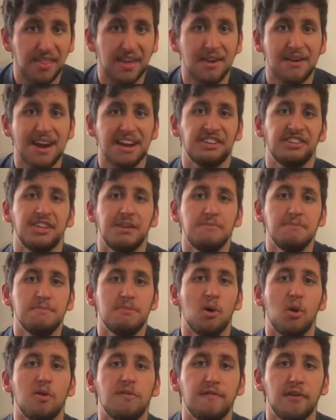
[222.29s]
They're actually
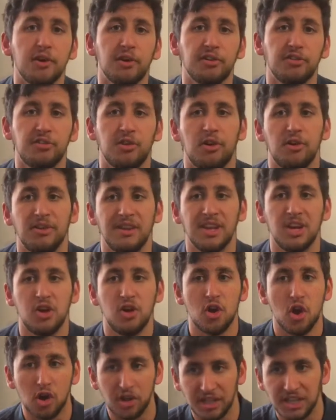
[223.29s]
more focused on the
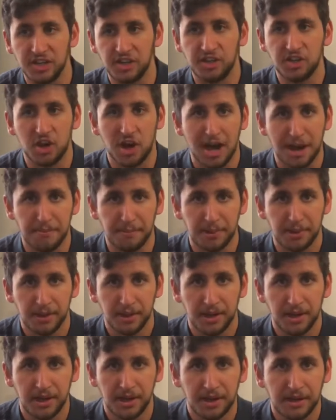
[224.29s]
knowledge type
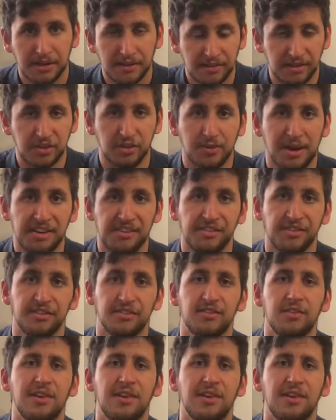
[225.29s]
situations.